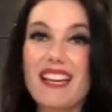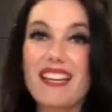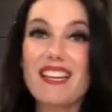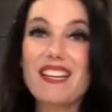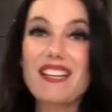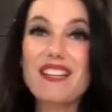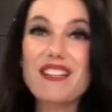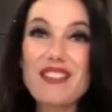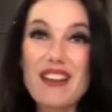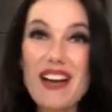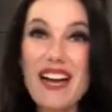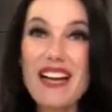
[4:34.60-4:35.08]

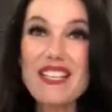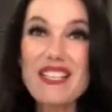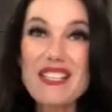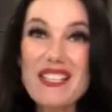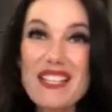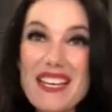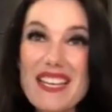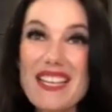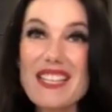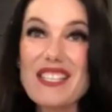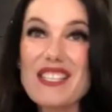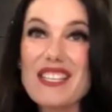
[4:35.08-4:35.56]

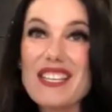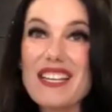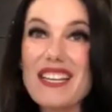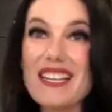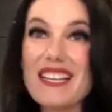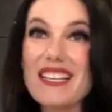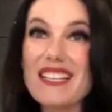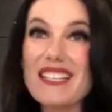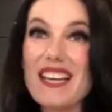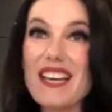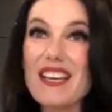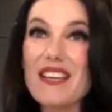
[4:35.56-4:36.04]

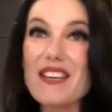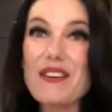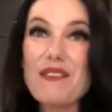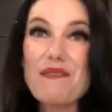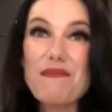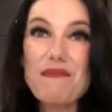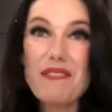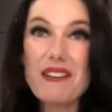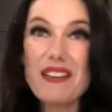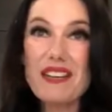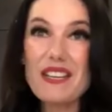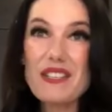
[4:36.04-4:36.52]
Congratulations, you
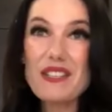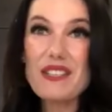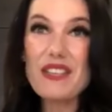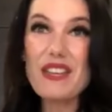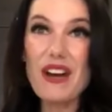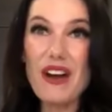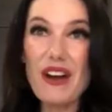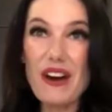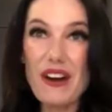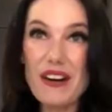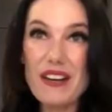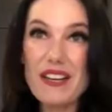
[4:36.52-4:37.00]
finished
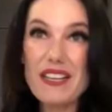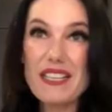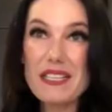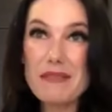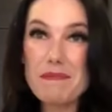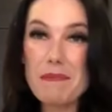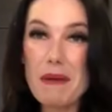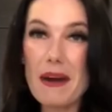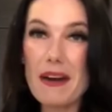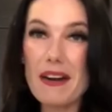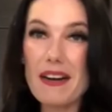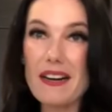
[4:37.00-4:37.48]
the
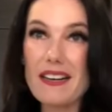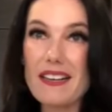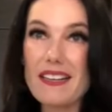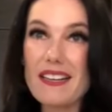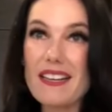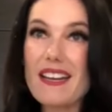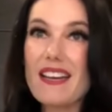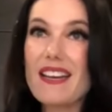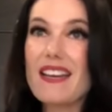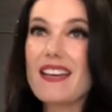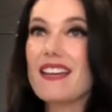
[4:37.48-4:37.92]
hardest part.